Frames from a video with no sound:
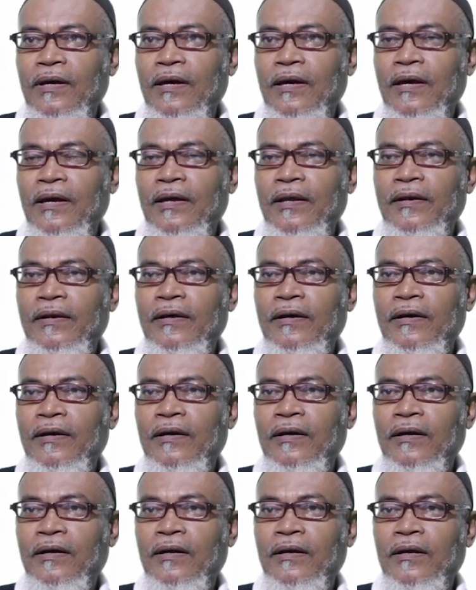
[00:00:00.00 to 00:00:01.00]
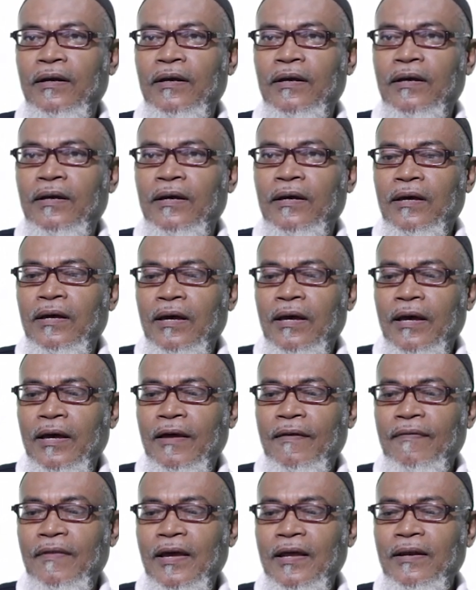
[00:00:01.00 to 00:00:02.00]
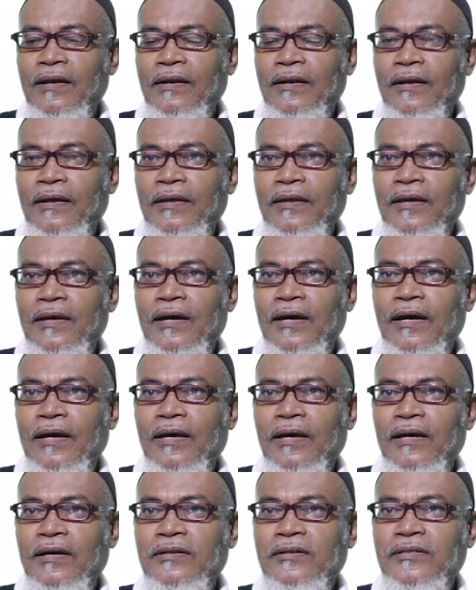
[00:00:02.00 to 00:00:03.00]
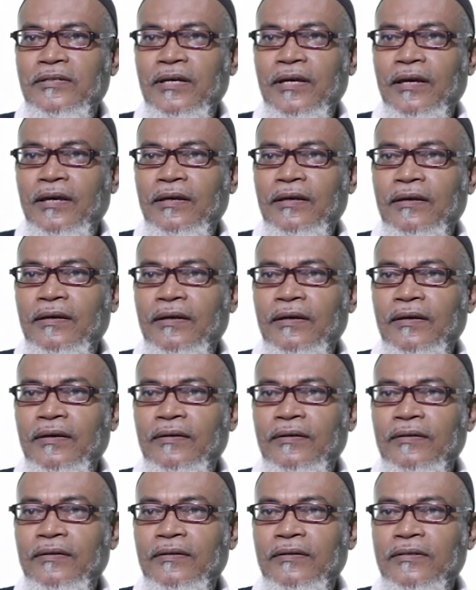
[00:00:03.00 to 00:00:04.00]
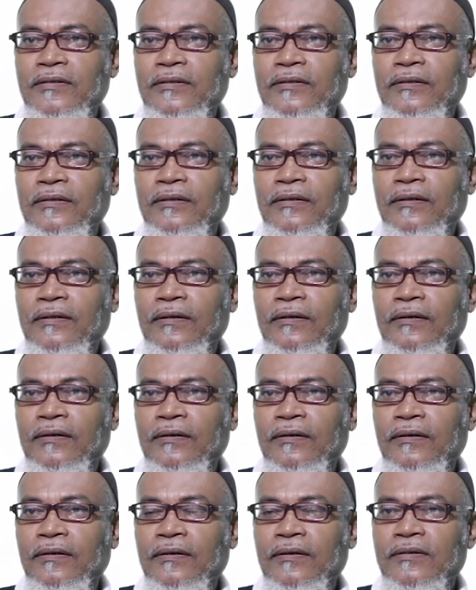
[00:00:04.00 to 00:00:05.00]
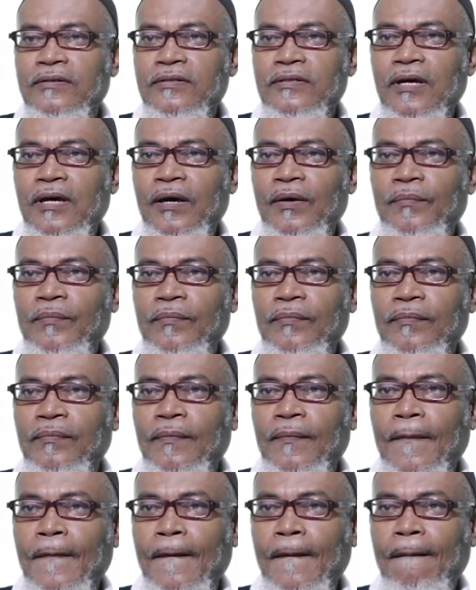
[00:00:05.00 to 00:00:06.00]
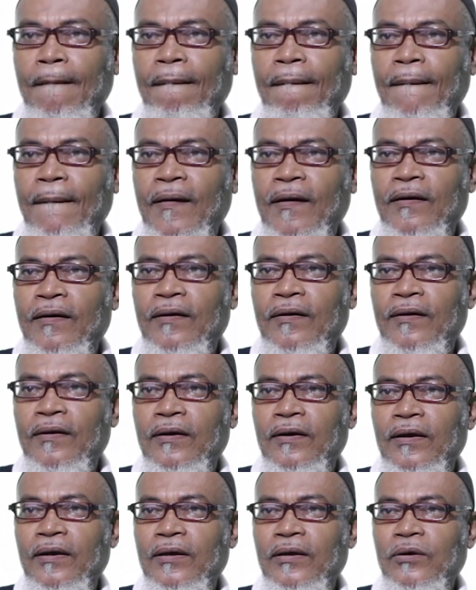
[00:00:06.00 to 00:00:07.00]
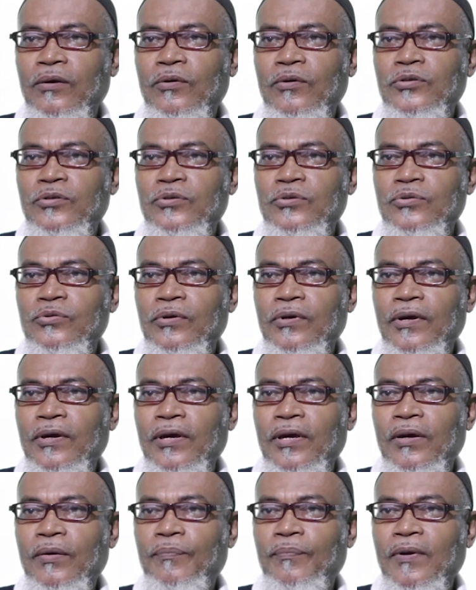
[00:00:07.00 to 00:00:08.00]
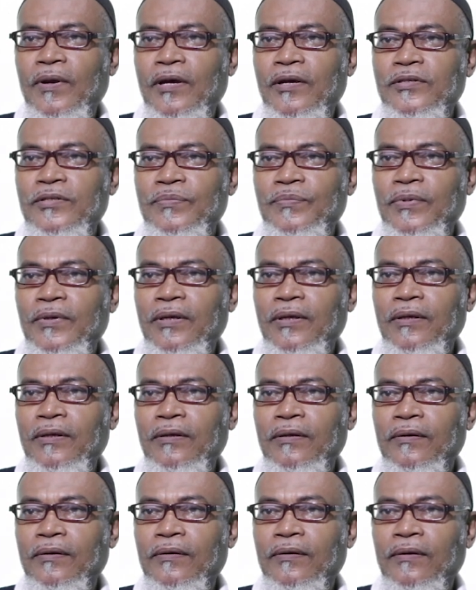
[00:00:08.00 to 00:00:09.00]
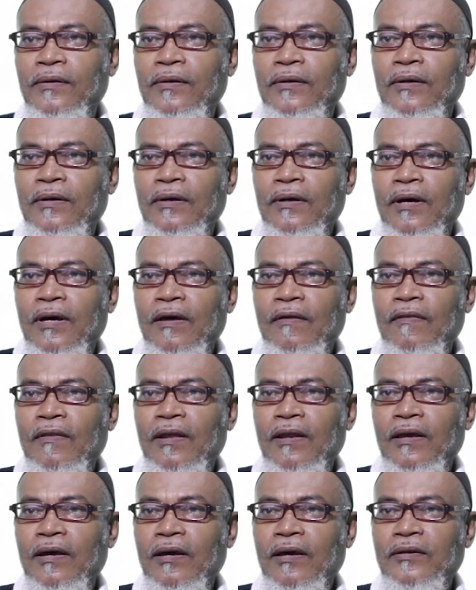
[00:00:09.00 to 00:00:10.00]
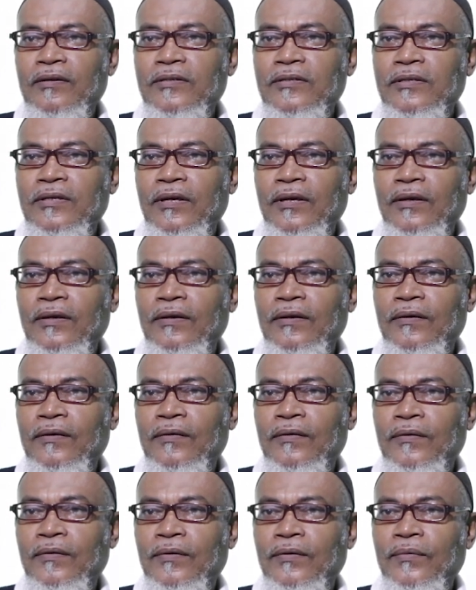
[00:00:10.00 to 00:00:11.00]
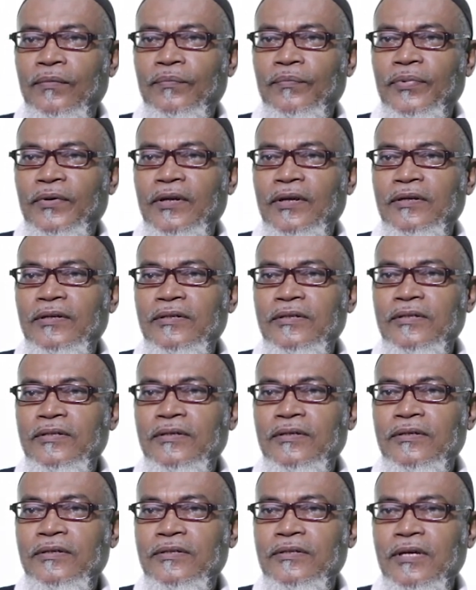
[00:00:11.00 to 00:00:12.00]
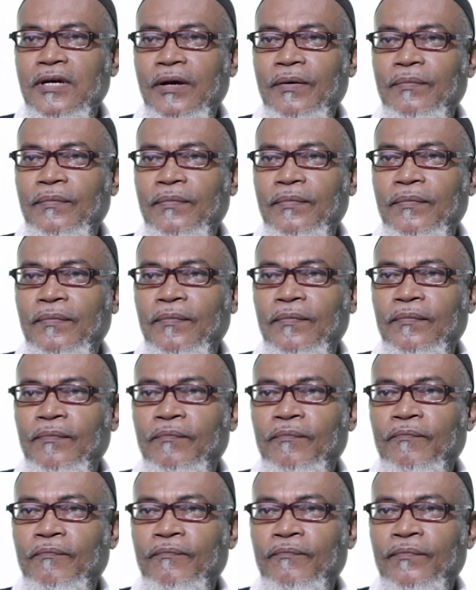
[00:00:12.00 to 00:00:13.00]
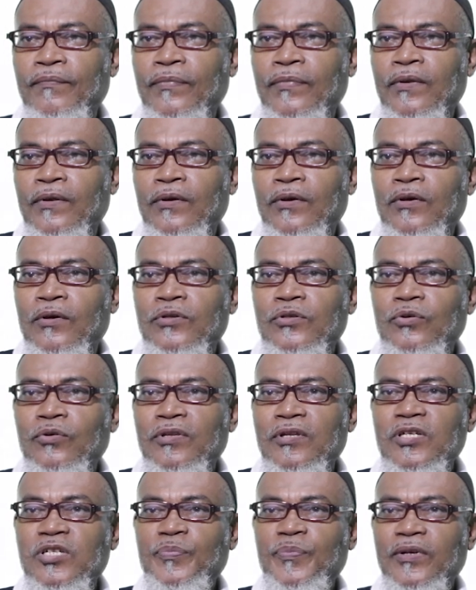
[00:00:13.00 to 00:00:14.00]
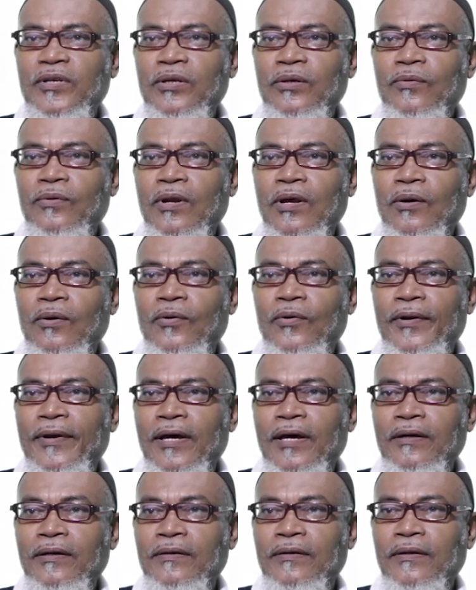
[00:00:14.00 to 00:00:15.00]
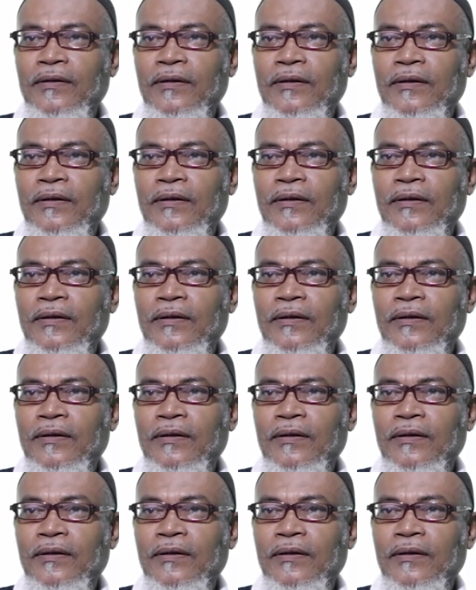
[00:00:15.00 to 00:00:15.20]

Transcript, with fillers: and uh, and then here I can say int sum equals to a plus b, and then I can say print sum. So this particular order